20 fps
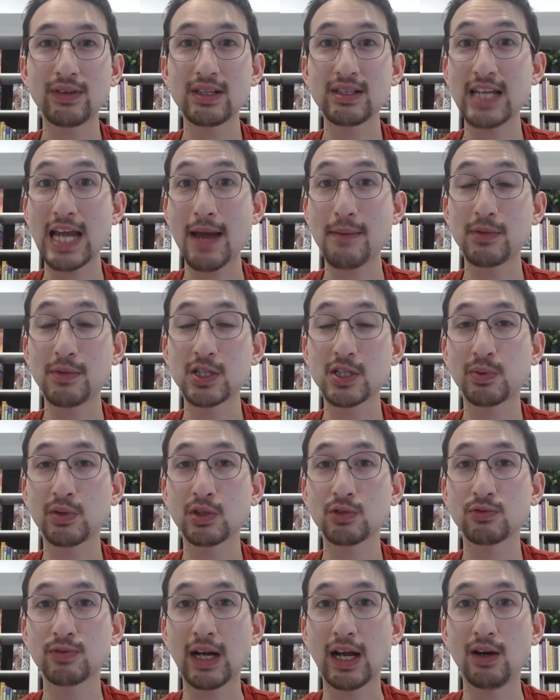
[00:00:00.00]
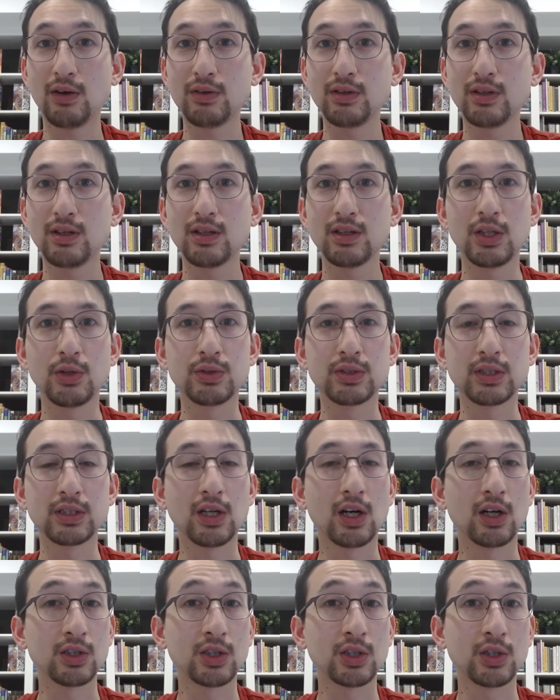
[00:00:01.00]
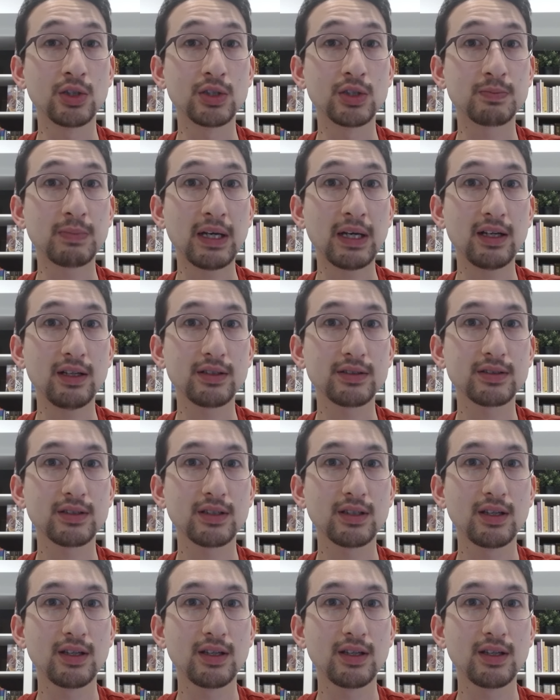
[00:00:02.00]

damage per round using our good spells.